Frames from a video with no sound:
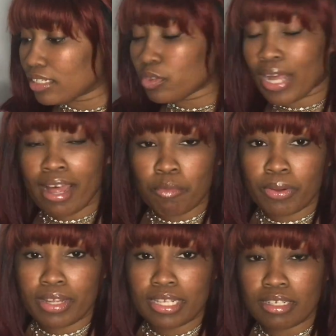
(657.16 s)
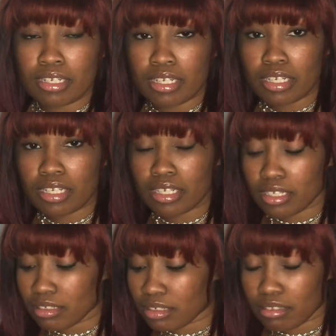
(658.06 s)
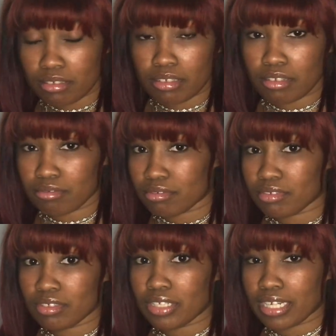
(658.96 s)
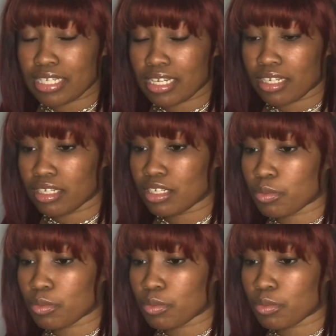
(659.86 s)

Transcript: you got one. No, you're not taking this